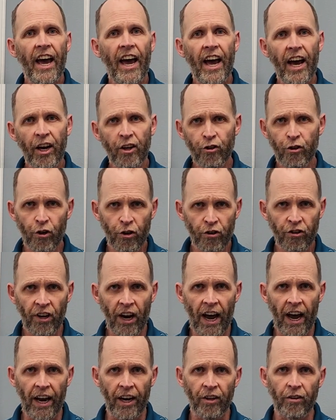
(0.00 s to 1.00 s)

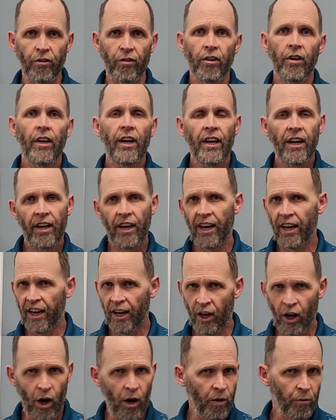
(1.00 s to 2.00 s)
Exercise,
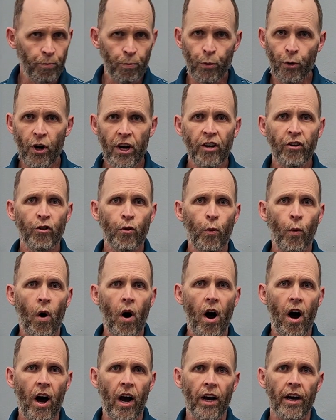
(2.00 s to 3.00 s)
a brisk
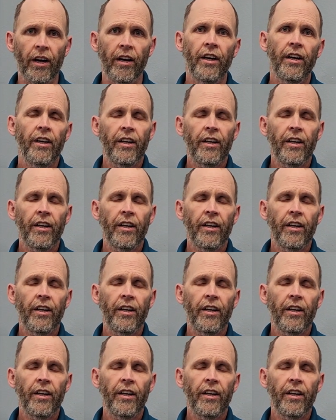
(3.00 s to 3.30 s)
walk,